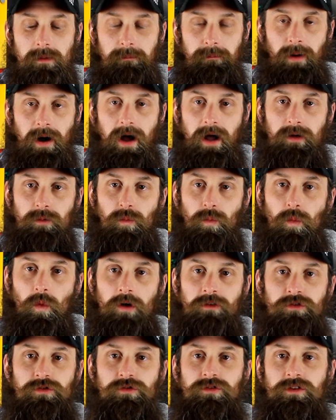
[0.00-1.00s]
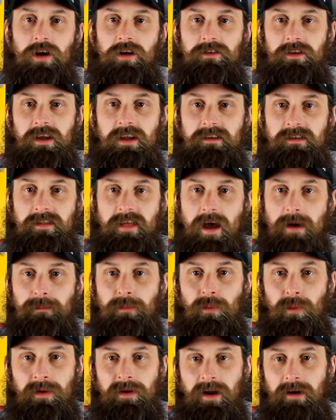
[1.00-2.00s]
But once you start to get to that
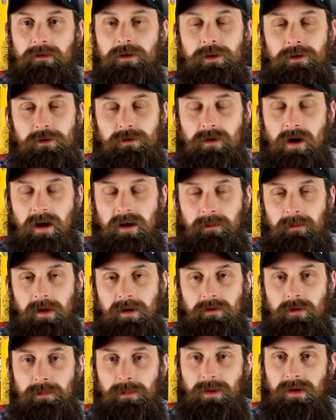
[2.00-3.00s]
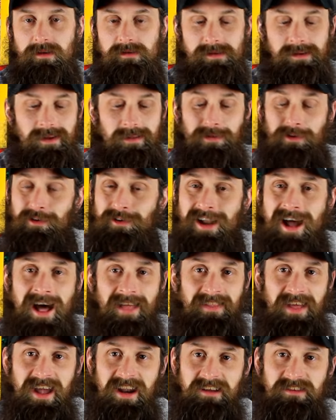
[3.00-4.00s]
point, I really do recommend replacing it. They're
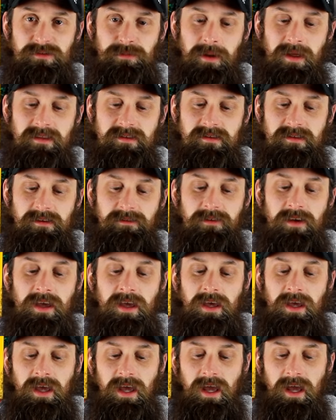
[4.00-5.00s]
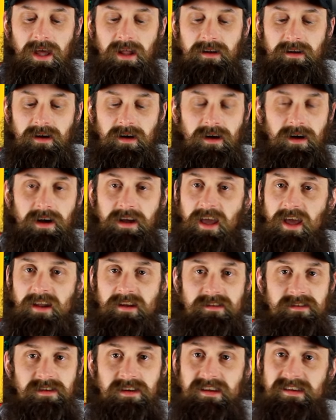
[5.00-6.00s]
not that expensive. And again,
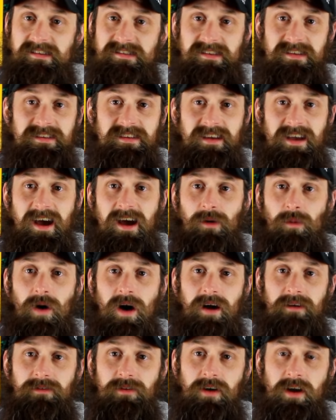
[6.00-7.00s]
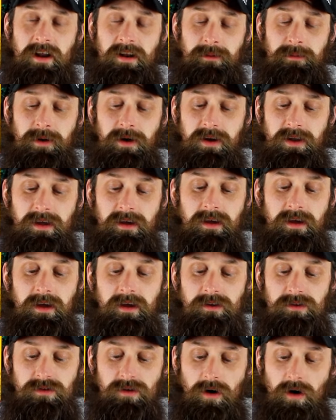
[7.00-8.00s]
it's an easy DIY for anybody.
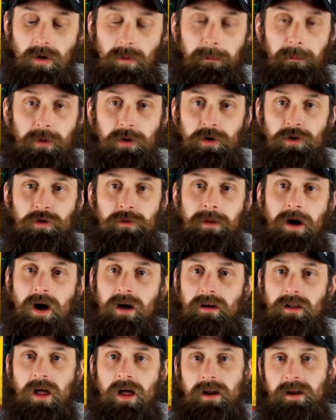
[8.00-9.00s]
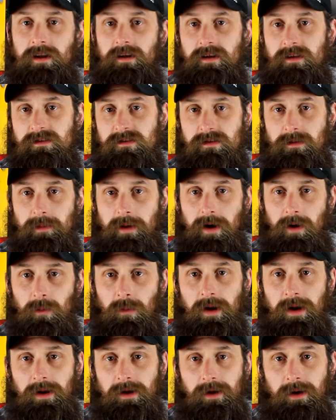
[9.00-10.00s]
So put a new bottle on it. It's the better
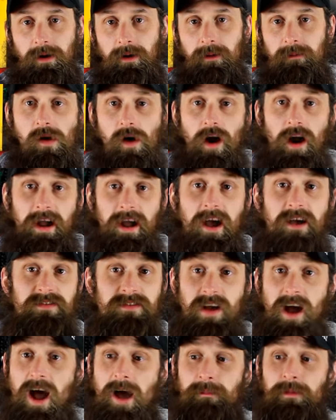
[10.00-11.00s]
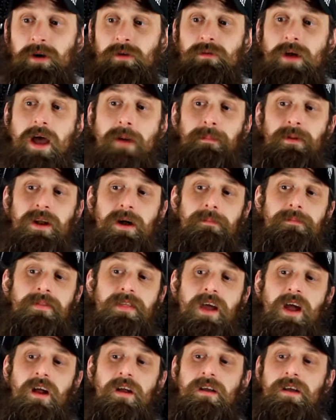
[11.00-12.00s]
way to go. All right, guys, I'm going to wrap it up
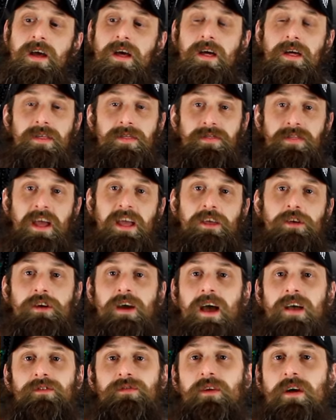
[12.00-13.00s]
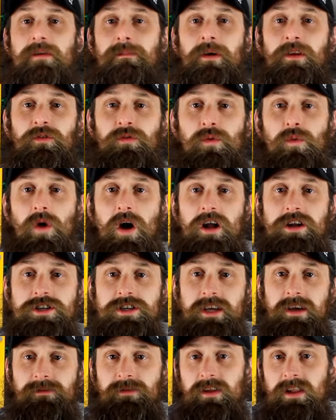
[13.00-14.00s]
there. Thank you guys very much for
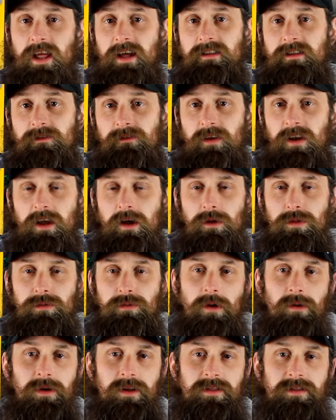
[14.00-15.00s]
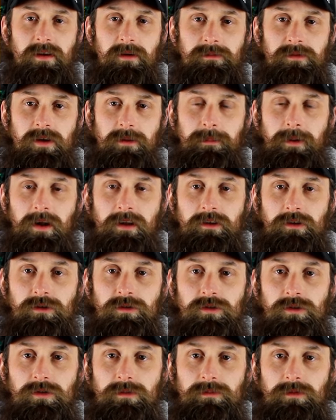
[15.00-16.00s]
watching. If you liked the video, throw it a thumbs up on
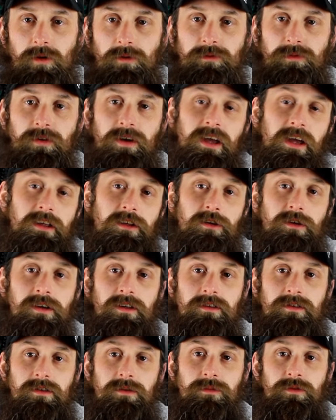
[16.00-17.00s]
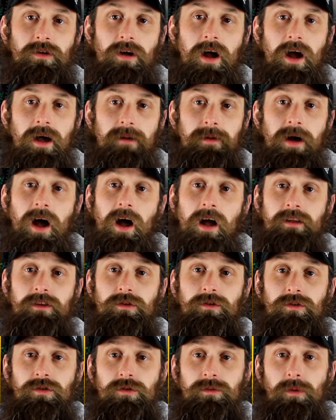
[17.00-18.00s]
YouTube. Don't forget you can subscribe on
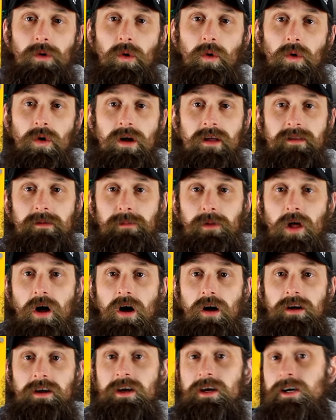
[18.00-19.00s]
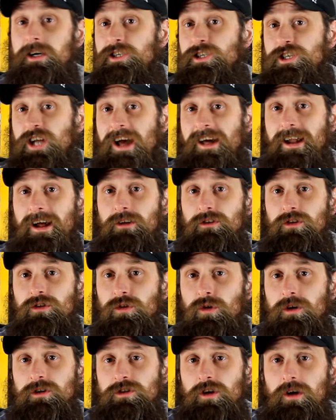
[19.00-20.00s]
YouTube or on the blog. Shout out to
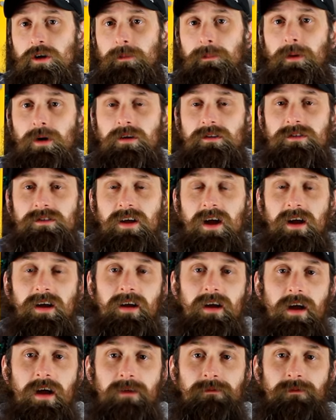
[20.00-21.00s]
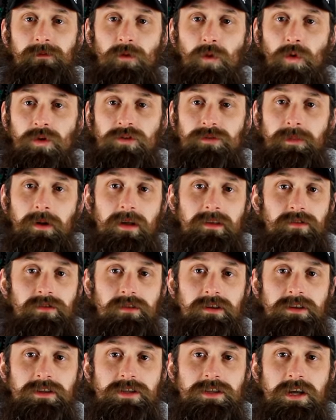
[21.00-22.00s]
DeutschAutoParts.com for
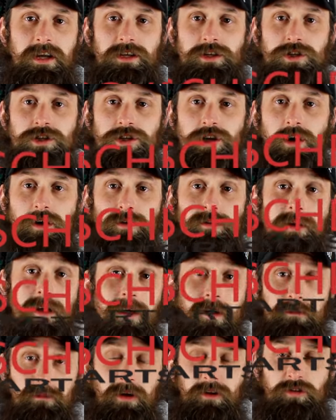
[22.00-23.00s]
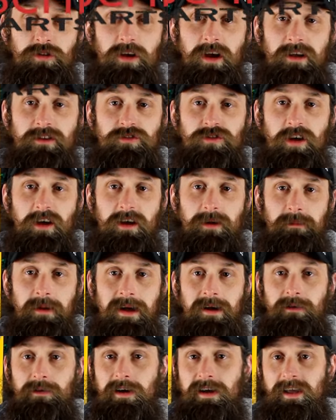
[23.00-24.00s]
sponsoring today's show. Make sure you guys check them
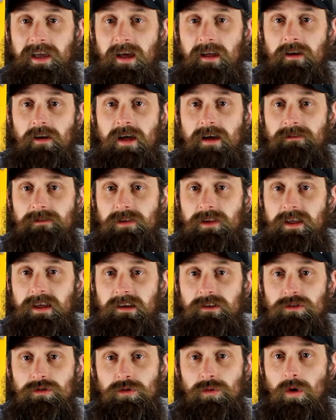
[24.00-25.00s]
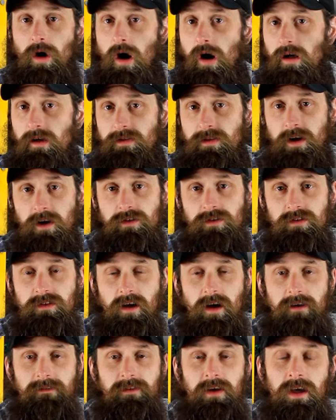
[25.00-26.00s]
out. Again, I'll have links to all of their
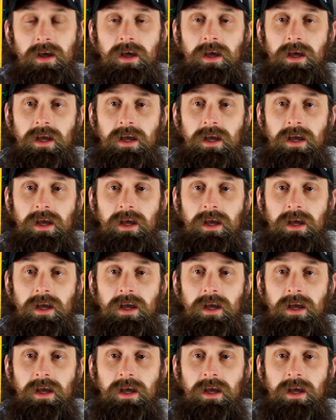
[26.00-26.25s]
stuff